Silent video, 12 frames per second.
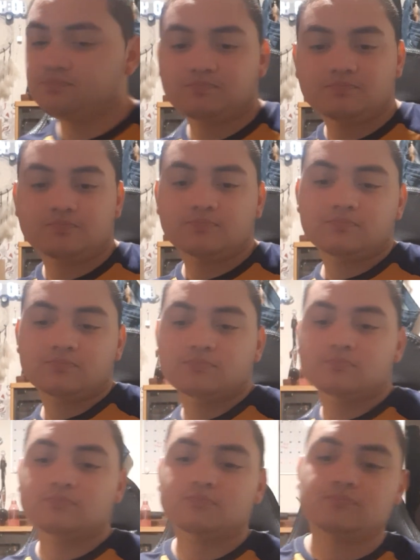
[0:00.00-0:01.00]

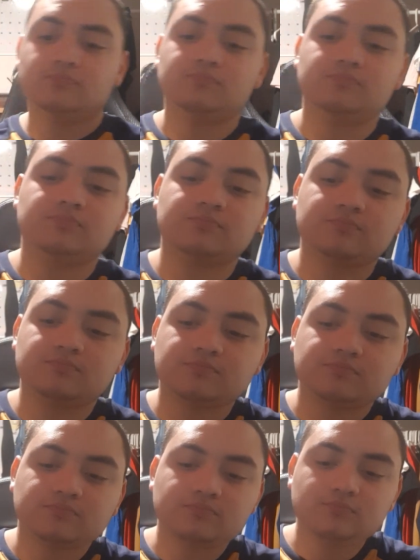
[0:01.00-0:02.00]

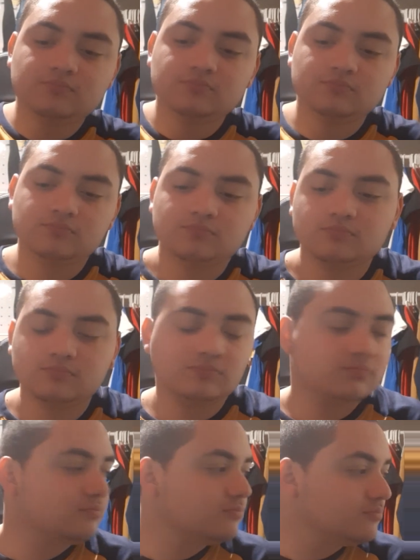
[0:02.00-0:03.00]

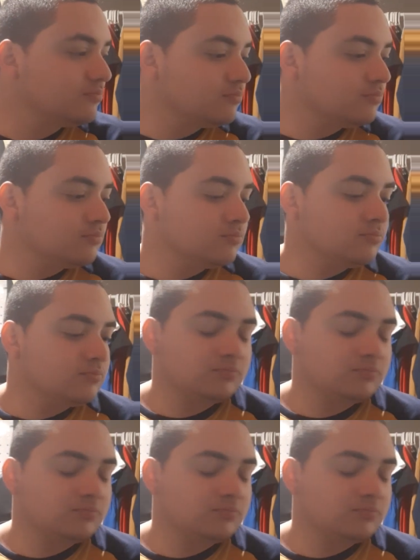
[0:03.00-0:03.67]
Nobody speaks.